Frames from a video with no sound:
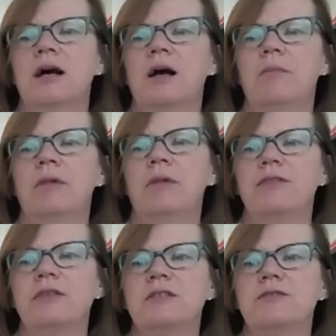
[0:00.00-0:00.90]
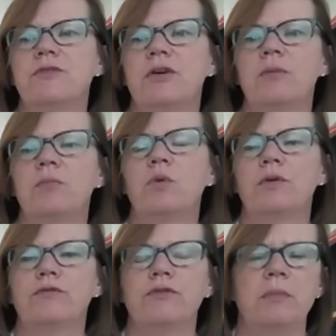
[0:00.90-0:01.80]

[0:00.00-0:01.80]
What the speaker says: and that this is very important for